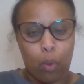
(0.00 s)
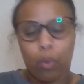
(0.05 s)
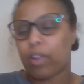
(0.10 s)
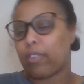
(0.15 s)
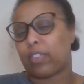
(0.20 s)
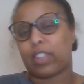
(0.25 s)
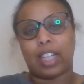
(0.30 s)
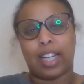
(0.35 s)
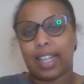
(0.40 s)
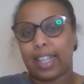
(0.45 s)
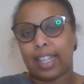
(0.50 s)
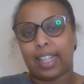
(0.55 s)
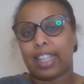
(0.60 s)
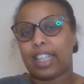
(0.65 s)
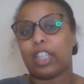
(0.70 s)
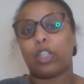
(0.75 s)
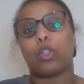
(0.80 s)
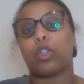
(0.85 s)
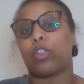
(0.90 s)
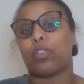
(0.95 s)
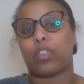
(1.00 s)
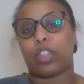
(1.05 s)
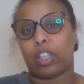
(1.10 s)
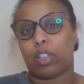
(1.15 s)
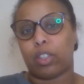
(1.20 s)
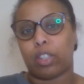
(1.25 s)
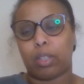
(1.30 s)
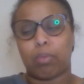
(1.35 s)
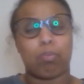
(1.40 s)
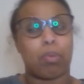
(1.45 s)
if clearly he could have
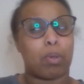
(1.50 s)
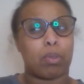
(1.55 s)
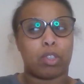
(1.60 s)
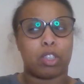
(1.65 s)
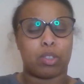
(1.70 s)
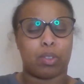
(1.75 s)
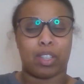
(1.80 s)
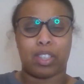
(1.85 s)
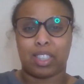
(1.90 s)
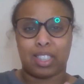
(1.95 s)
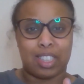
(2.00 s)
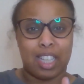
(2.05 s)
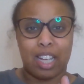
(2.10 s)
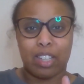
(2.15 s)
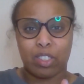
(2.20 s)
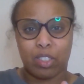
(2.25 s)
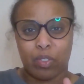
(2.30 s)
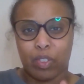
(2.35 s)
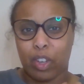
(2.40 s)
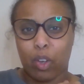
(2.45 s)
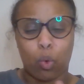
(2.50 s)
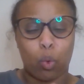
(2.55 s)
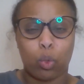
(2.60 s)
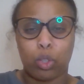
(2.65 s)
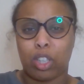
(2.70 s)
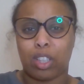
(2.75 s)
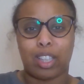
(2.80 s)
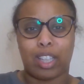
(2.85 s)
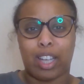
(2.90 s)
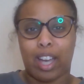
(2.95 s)
killed them? But because by the sounds of it, all the
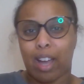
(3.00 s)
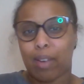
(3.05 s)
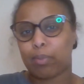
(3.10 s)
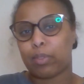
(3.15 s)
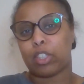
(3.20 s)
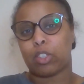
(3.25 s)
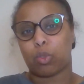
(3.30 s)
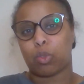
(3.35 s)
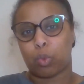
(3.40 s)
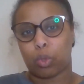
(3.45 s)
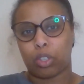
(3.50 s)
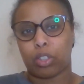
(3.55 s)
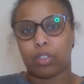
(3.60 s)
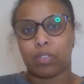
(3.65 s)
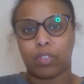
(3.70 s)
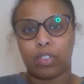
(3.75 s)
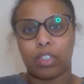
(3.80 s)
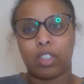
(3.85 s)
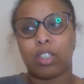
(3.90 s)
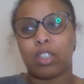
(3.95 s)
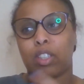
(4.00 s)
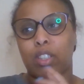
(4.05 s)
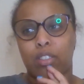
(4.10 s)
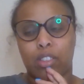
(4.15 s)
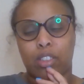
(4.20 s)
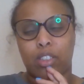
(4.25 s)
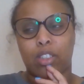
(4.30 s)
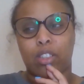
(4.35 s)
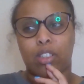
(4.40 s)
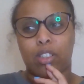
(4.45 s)
other captains would have
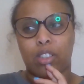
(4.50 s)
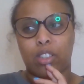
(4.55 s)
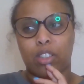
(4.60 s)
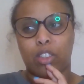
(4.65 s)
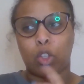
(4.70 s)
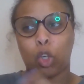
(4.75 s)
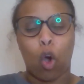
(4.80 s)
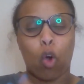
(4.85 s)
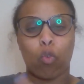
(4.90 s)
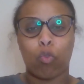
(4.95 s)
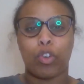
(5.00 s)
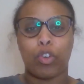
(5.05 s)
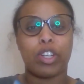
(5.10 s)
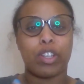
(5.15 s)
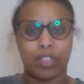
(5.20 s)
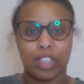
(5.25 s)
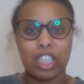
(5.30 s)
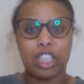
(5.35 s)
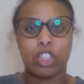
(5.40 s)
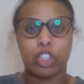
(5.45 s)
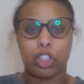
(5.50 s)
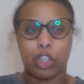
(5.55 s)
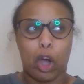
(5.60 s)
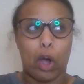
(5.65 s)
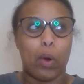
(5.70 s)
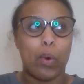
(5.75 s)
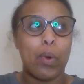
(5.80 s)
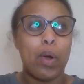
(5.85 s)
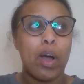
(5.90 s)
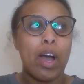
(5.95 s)
got rid of
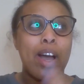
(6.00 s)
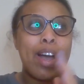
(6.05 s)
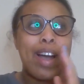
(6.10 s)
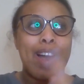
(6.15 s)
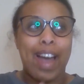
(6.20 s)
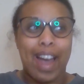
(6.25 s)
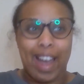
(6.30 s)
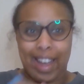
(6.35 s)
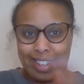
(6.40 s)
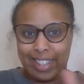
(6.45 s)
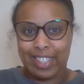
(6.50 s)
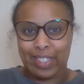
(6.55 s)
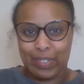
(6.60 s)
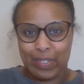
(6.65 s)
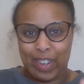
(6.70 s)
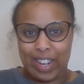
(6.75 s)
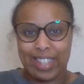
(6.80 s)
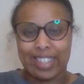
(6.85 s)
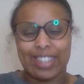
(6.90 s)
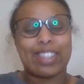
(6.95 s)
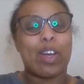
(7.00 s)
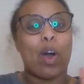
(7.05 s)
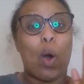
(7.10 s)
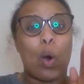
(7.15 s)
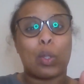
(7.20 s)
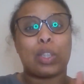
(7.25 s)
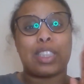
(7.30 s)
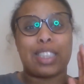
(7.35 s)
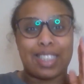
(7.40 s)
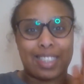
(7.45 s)
Ichigo and his friends
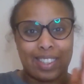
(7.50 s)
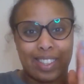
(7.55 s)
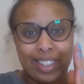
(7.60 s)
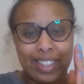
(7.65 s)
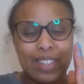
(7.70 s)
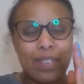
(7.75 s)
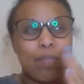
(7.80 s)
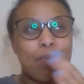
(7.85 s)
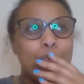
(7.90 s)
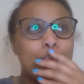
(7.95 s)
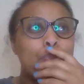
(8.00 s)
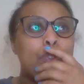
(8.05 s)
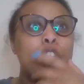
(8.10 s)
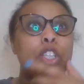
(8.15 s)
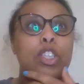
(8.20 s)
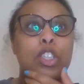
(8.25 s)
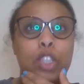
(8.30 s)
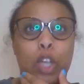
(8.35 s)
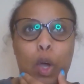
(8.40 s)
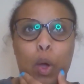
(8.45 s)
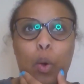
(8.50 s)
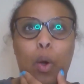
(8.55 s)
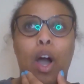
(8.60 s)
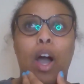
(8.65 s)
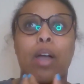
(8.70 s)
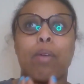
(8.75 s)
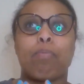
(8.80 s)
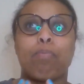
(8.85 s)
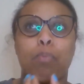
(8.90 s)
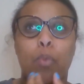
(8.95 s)
on sight. So
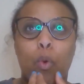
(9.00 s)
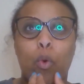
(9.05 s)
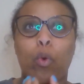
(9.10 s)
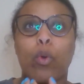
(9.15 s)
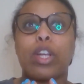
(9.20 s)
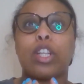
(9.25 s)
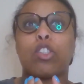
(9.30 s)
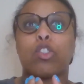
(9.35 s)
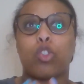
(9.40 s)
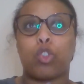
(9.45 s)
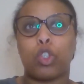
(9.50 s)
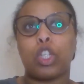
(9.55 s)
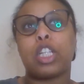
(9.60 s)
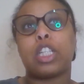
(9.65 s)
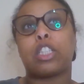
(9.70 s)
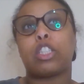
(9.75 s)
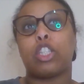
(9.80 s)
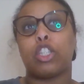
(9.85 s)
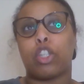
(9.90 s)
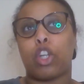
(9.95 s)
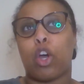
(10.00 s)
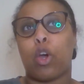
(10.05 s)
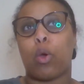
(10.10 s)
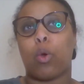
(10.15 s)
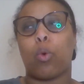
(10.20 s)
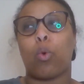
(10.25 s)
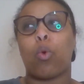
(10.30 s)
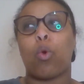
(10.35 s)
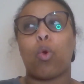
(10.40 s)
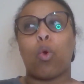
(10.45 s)
I'm more intrigued to
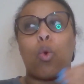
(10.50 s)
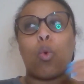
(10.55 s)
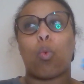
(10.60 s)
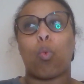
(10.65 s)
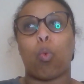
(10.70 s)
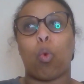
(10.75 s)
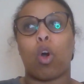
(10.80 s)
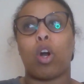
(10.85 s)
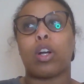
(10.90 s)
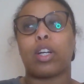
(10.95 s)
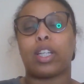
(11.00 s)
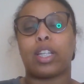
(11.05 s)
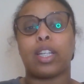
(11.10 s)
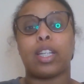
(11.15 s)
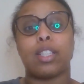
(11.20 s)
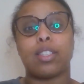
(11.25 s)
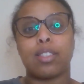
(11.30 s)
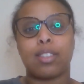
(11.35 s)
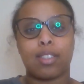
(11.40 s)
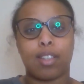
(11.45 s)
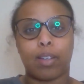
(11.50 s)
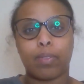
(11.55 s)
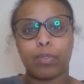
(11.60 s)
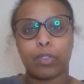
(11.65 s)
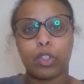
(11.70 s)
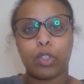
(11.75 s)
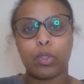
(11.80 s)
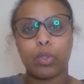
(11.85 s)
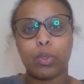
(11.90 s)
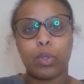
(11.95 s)
know what Gin's up
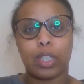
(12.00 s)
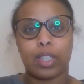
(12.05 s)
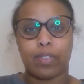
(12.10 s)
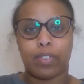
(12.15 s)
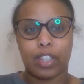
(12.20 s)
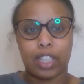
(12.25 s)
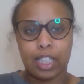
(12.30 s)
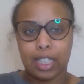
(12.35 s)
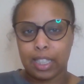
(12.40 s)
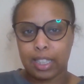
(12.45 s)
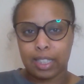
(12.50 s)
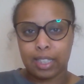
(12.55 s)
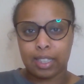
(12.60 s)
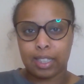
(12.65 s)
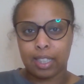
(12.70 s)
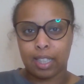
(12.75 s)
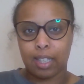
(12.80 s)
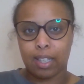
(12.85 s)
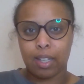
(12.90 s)
to, if he's